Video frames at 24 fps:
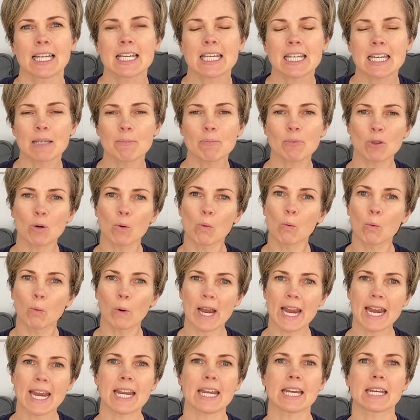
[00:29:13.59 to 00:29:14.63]
Keep the
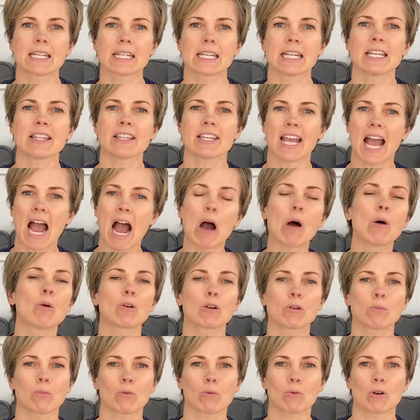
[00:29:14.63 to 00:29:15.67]
weight in the
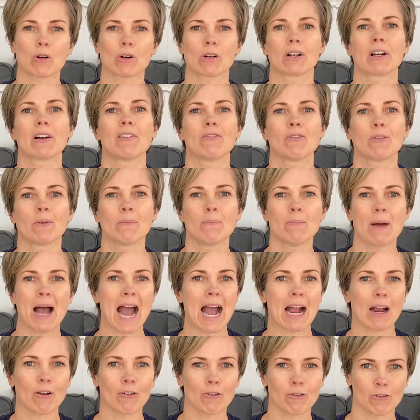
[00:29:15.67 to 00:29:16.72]
outer border of the
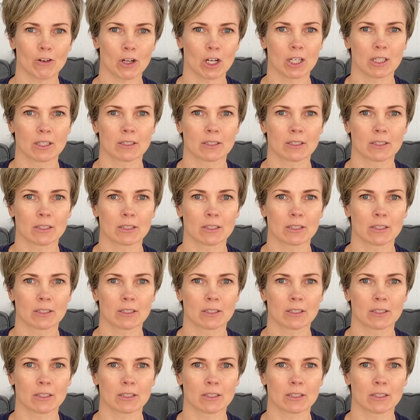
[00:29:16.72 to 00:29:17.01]
back foot.